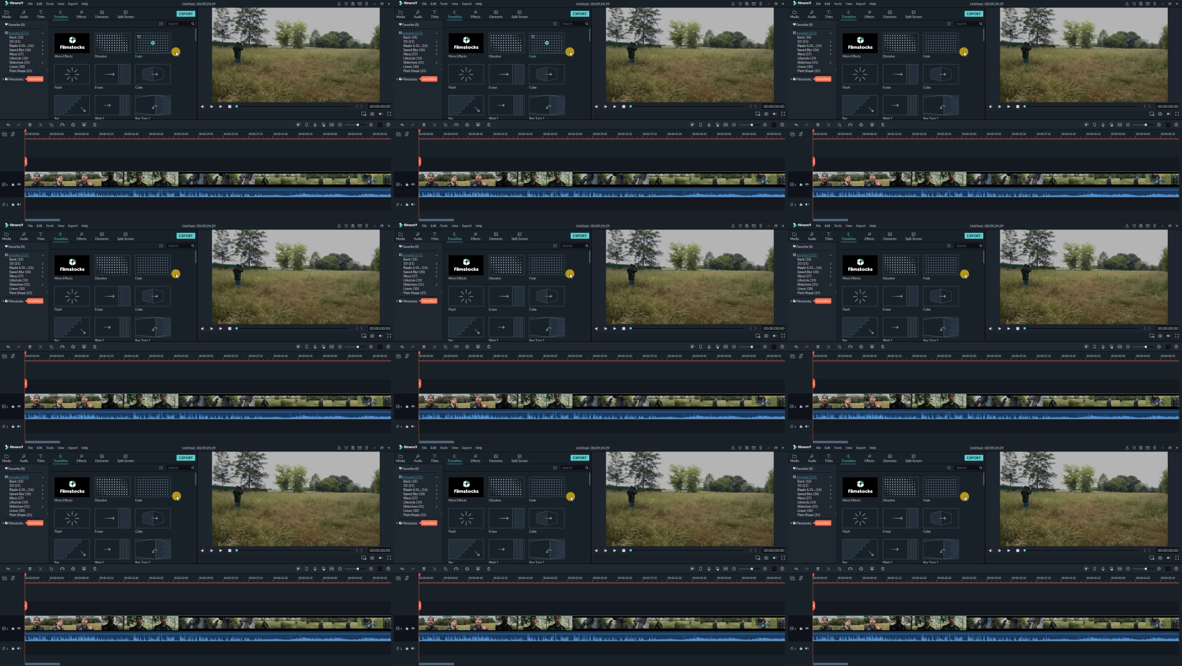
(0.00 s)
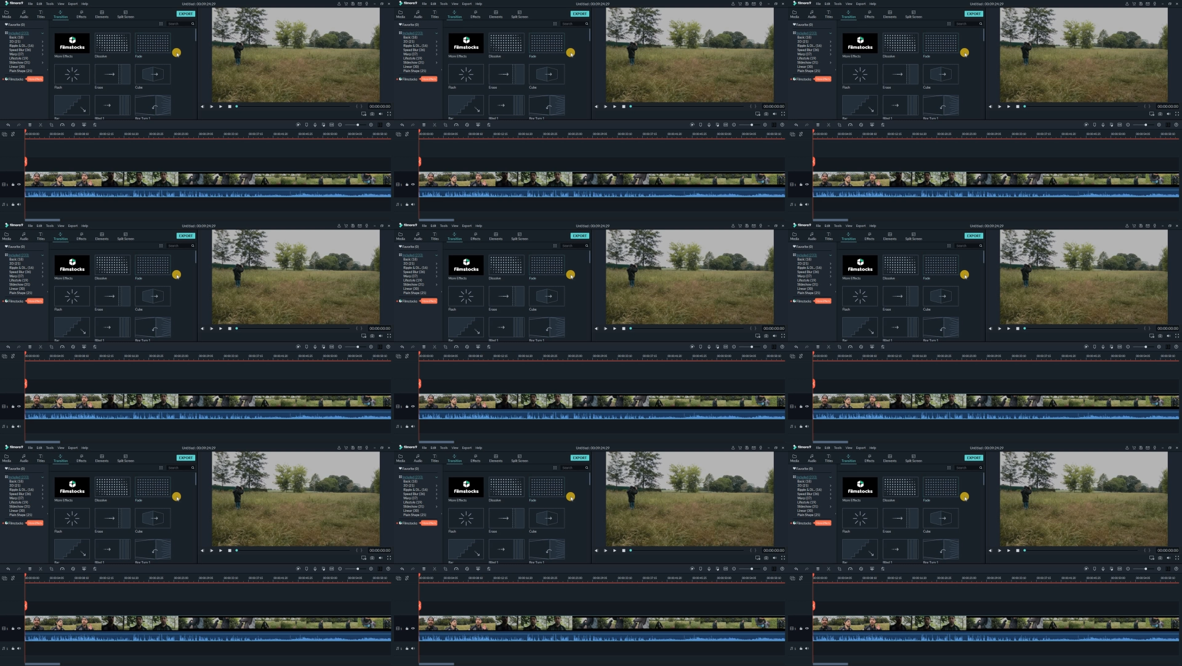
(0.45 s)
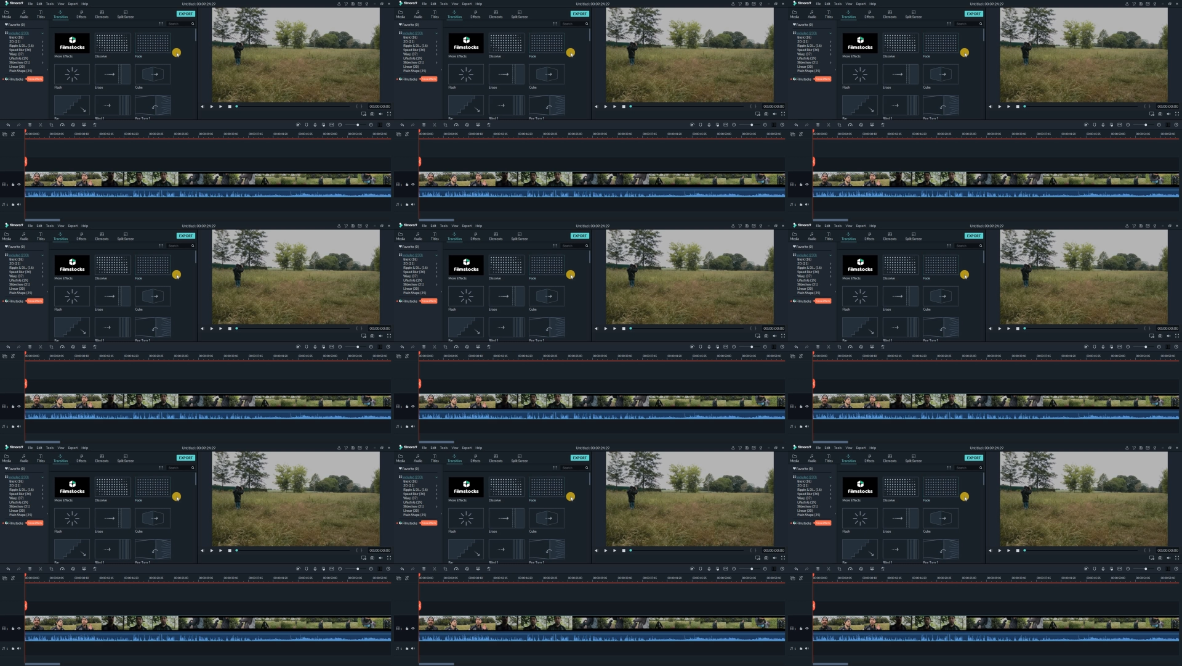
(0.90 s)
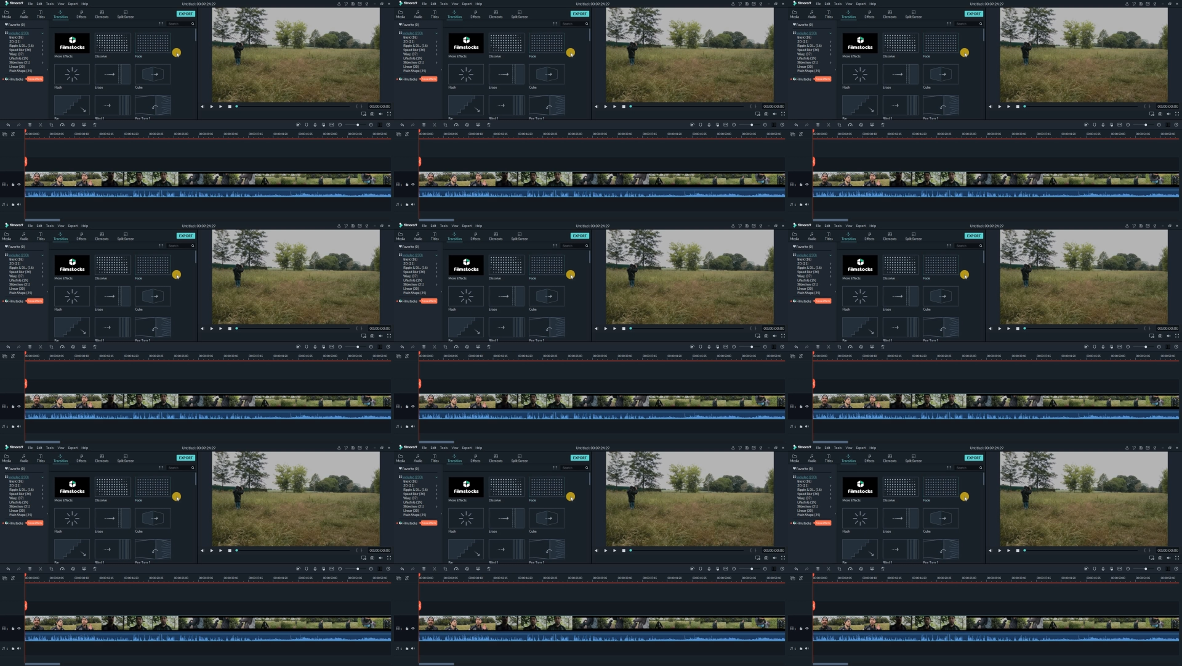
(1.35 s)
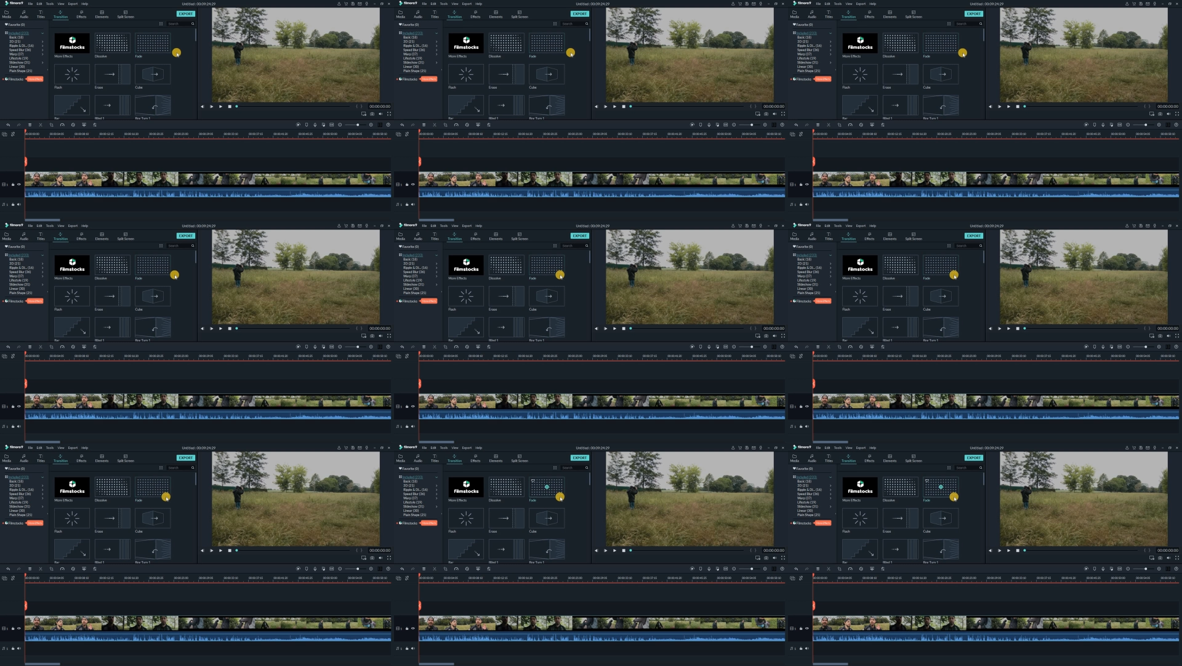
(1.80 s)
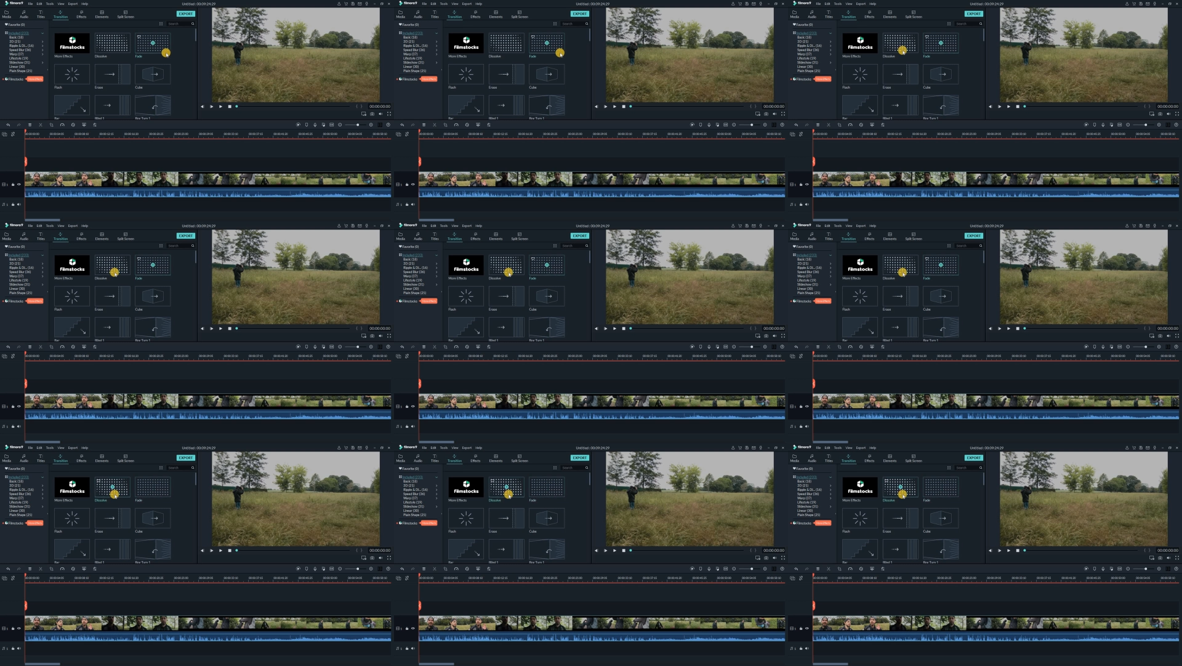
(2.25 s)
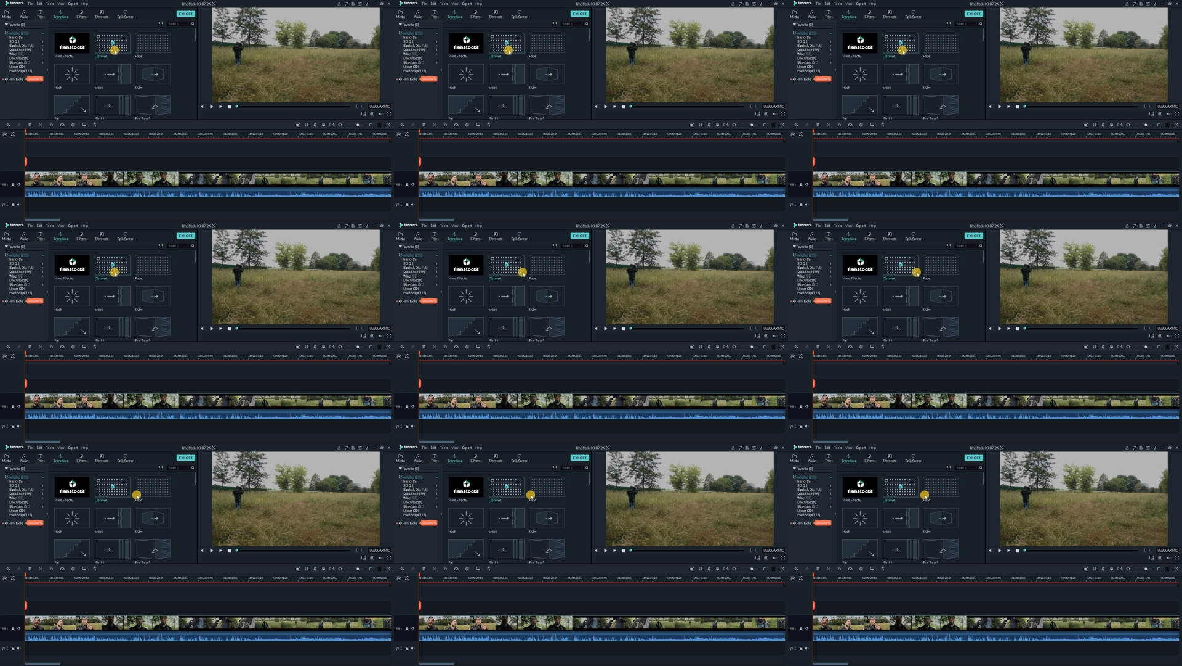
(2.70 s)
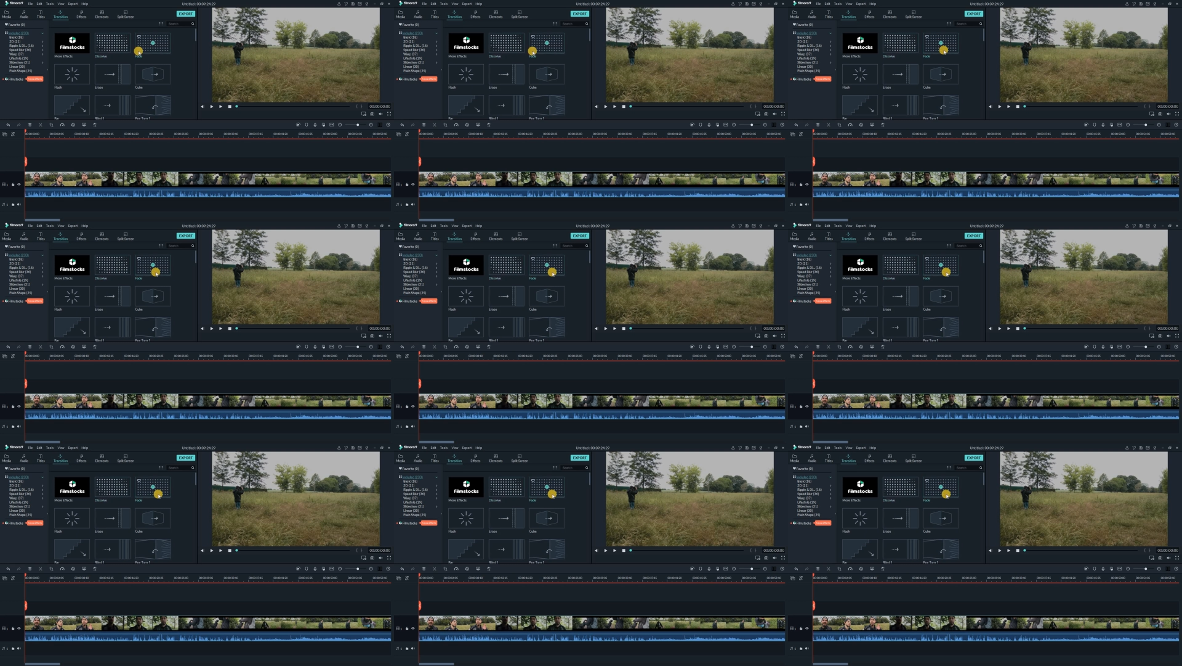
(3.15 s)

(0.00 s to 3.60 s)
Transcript: No face is visible, so there are no lips to read.